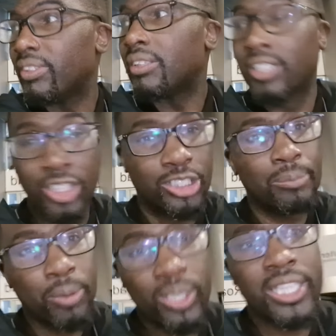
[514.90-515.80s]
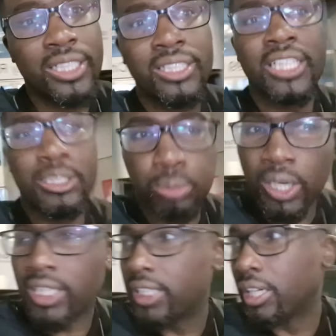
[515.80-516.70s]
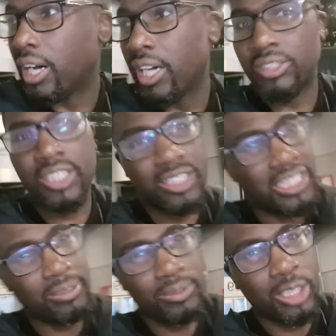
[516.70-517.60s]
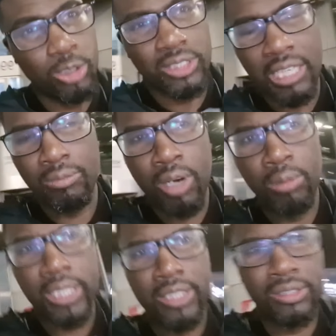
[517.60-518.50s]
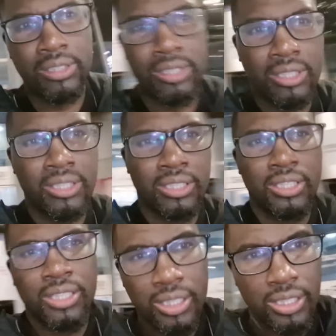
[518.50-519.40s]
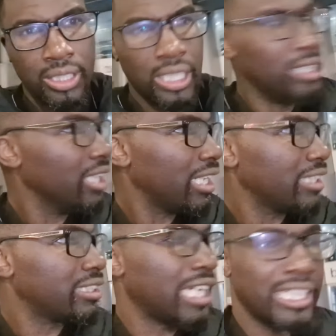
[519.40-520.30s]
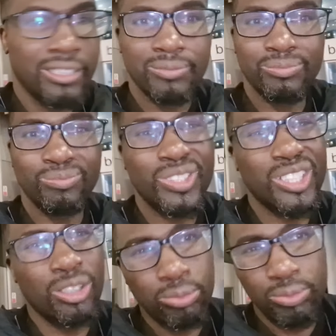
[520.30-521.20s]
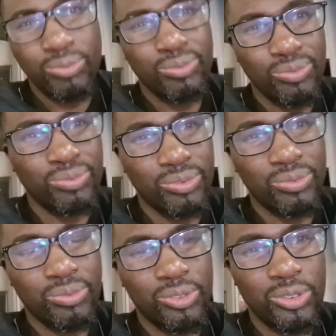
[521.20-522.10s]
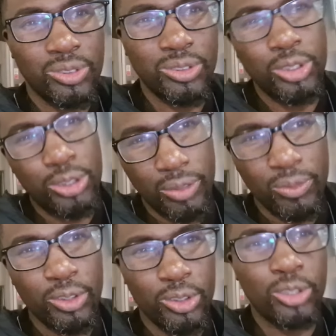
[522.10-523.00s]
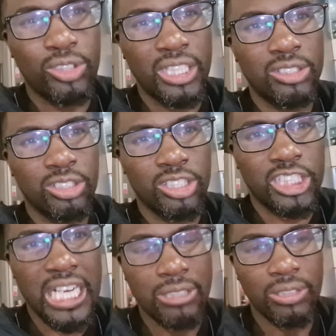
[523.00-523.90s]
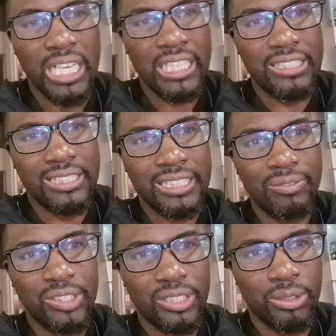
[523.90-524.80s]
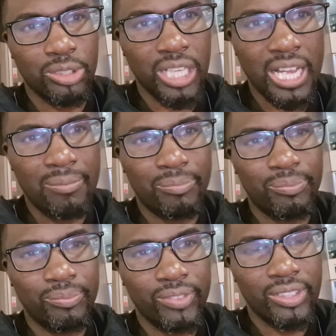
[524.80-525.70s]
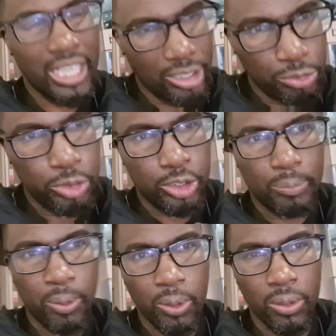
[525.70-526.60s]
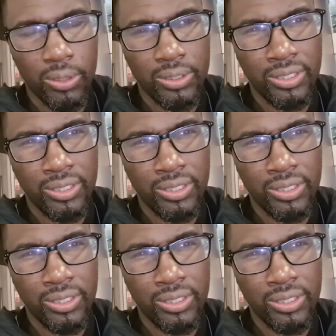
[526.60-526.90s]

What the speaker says: because your boy is working hard to keep the content rolling. And like I say, we're going to do some new things on the channel, like I said, every single time. Thank you for support.